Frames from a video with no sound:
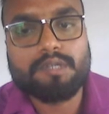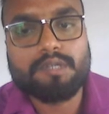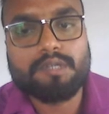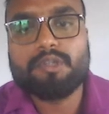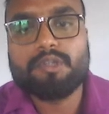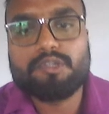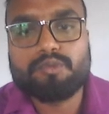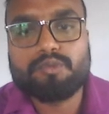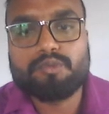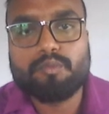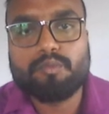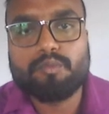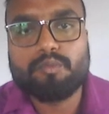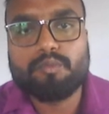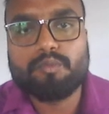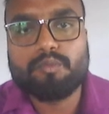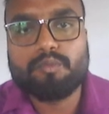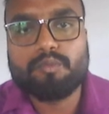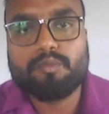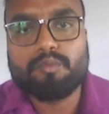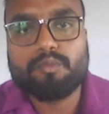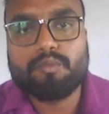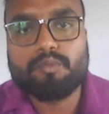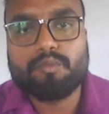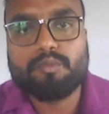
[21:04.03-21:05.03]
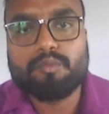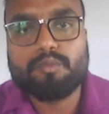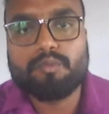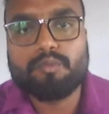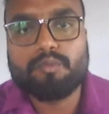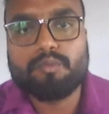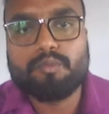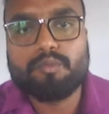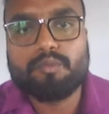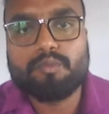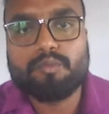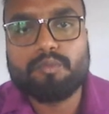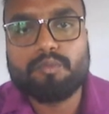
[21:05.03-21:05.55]
which will
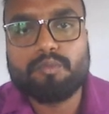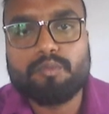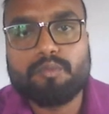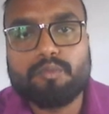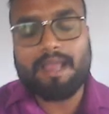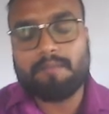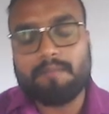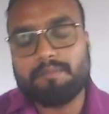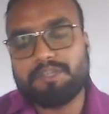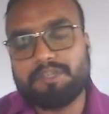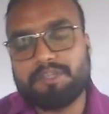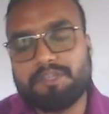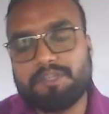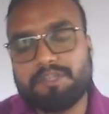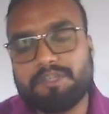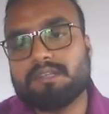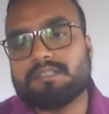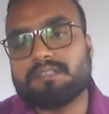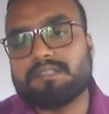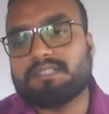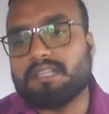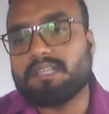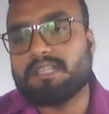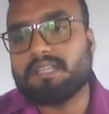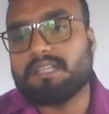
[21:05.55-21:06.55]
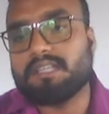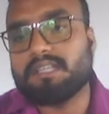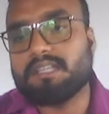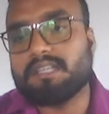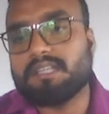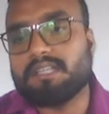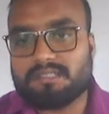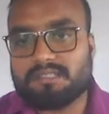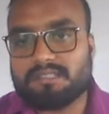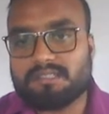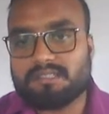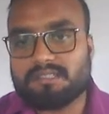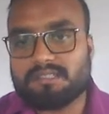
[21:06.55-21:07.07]
form ungrammatical
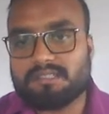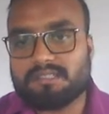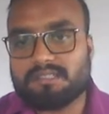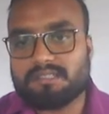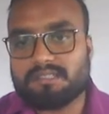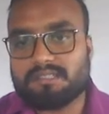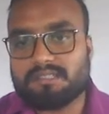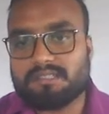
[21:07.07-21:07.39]
sentence.